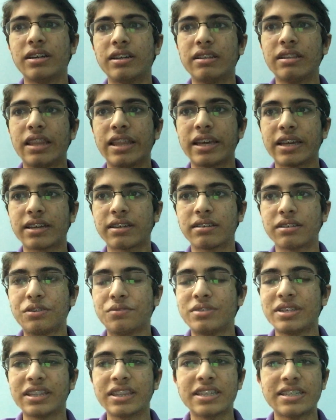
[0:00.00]
like
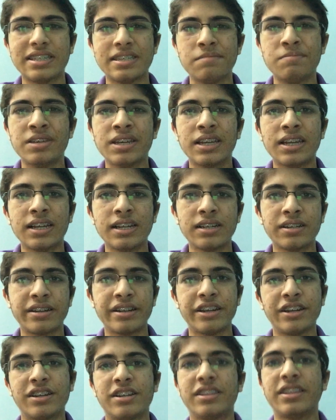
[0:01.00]
using the ZBLL
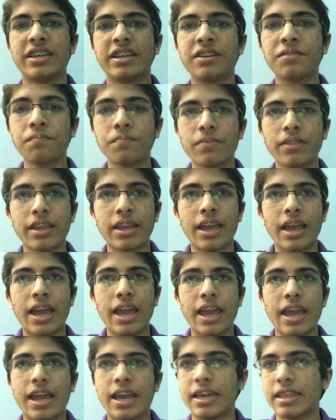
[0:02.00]
trainer thing.
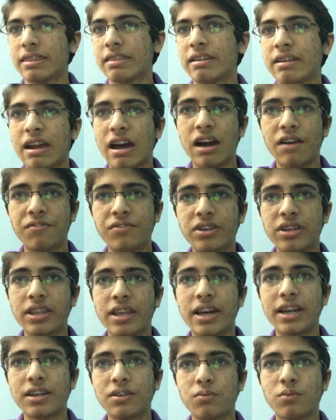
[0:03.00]
And then after
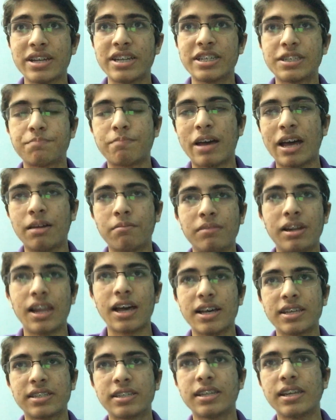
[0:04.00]
that, I just spammed
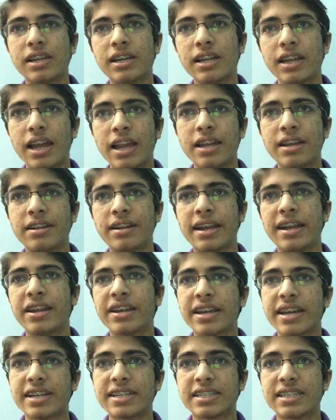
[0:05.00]
last layer and trying to
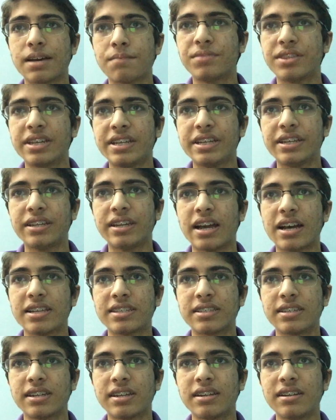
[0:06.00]
get sub 3
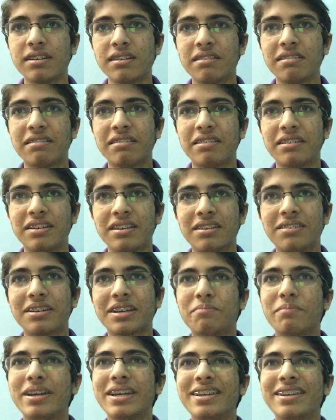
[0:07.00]
last layer.
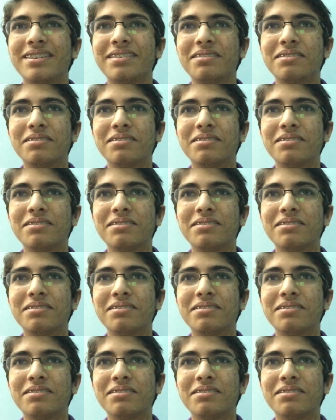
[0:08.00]
Okay, my